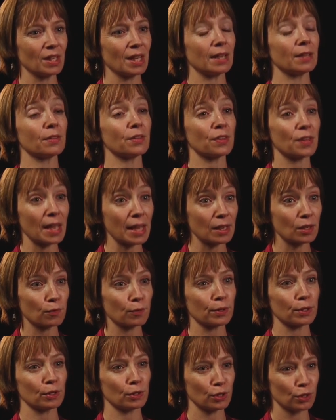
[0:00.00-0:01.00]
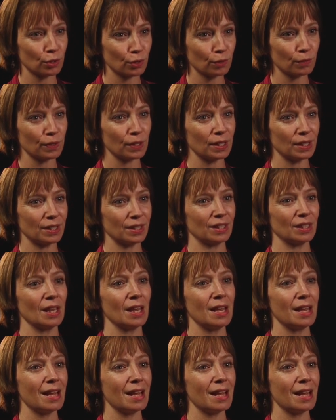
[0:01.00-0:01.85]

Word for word: and thanked for their service.